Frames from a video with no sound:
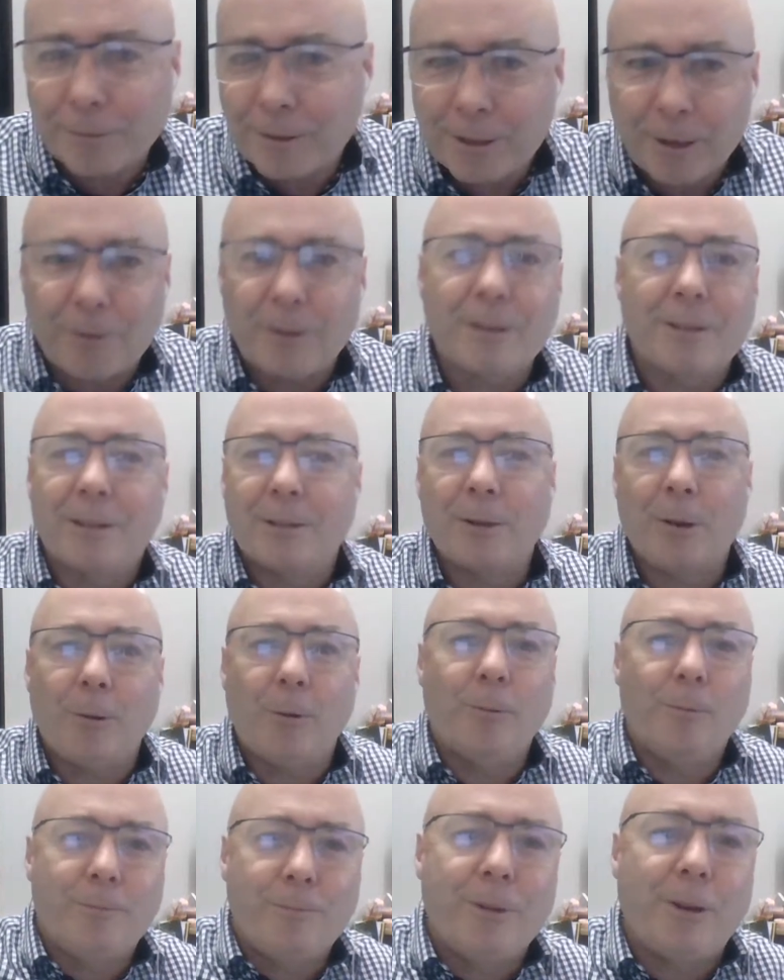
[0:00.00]
And so there's this
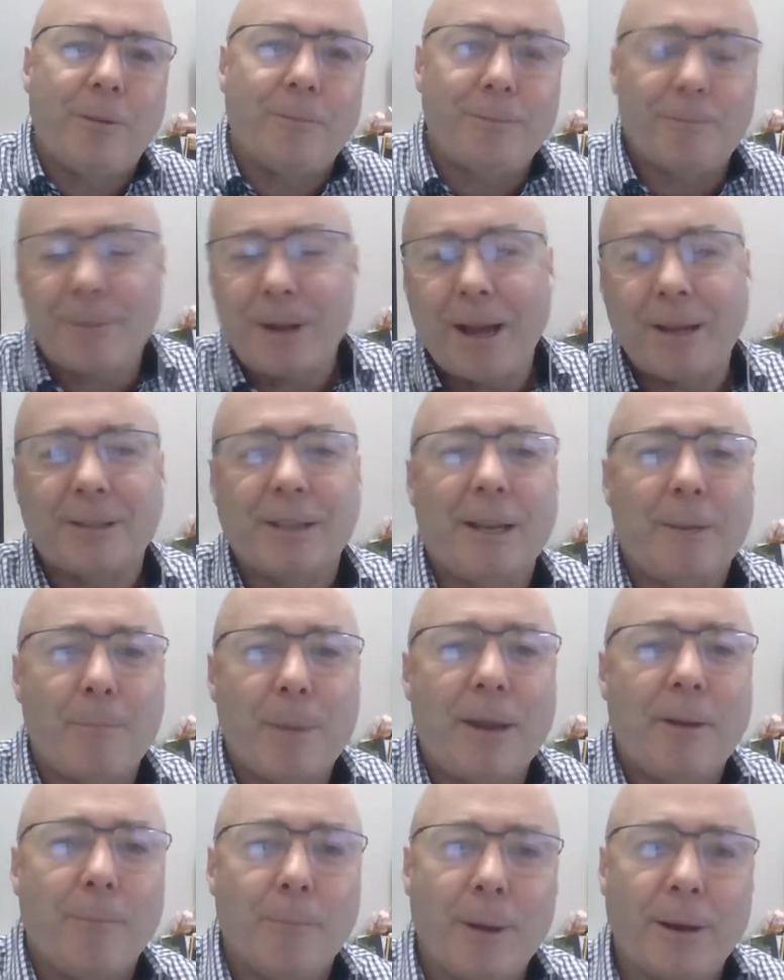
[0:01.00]
whole cars getting
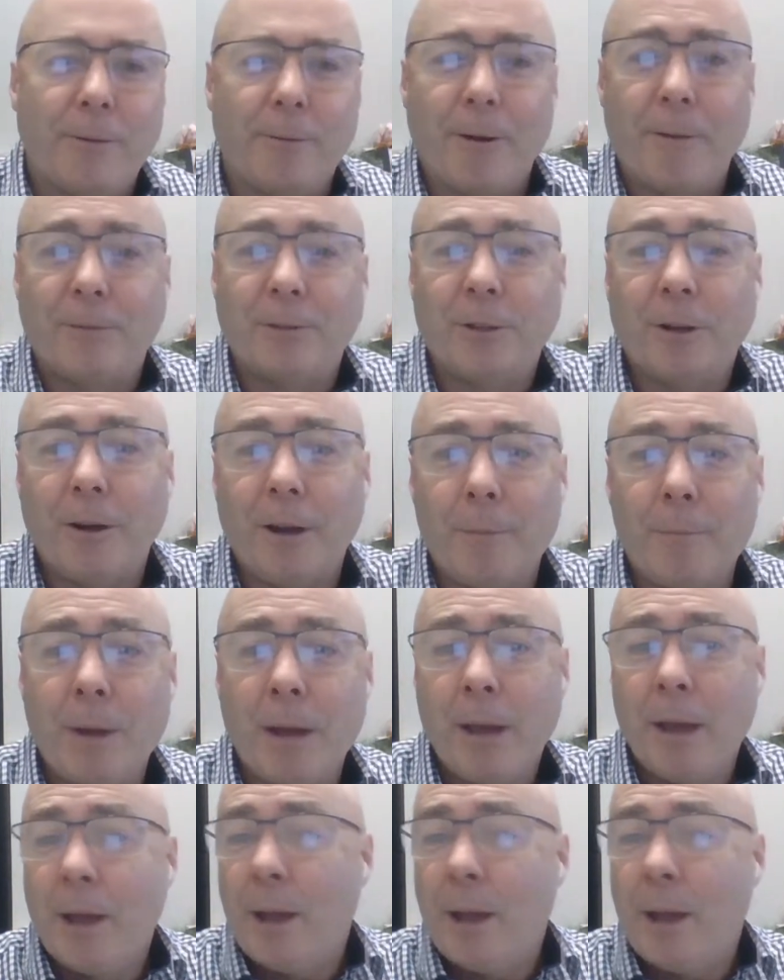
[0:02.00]
bigger and bigger over time.